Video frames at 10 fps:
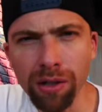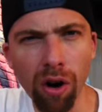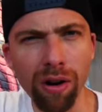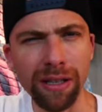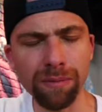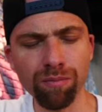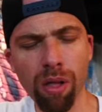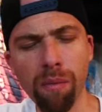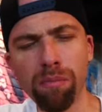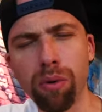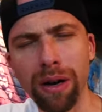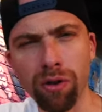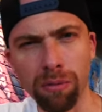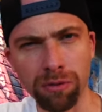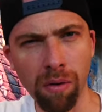Garlic,
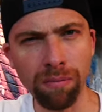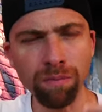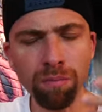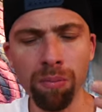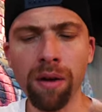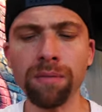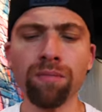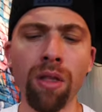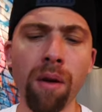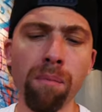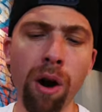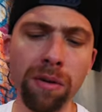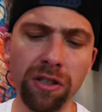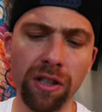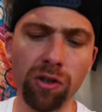breadcrumbs,
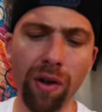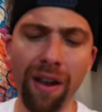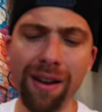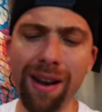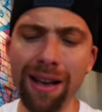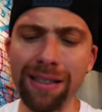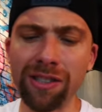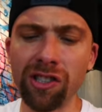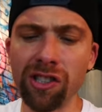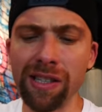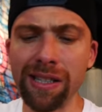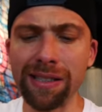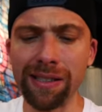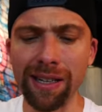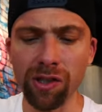parmesan. So you have that nice
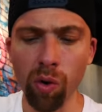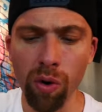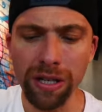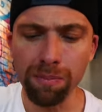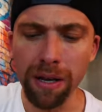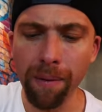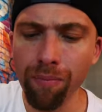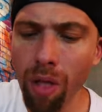cheese and it's crispy.